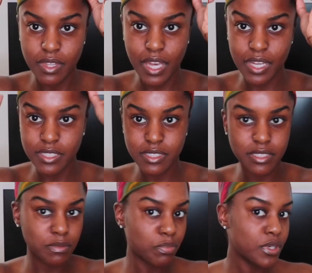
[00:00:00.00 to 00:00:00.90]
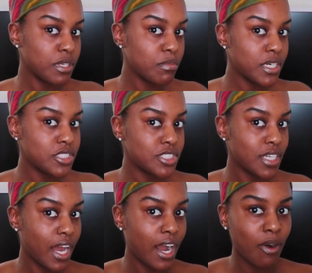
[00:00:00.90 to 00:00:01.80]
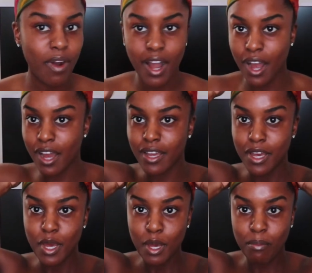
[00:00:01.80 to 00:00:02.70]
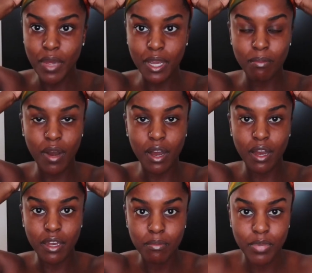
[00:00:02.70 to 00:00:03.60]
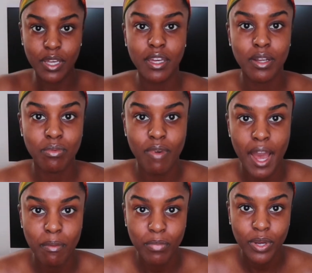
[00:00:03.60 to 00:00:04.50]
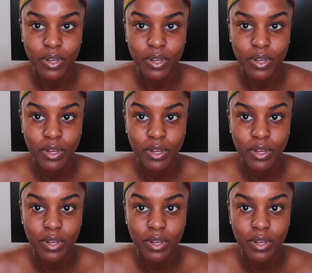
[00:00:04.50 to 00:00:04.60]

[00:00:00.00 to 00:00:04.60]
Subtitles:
That's pretty much how I make my big wrap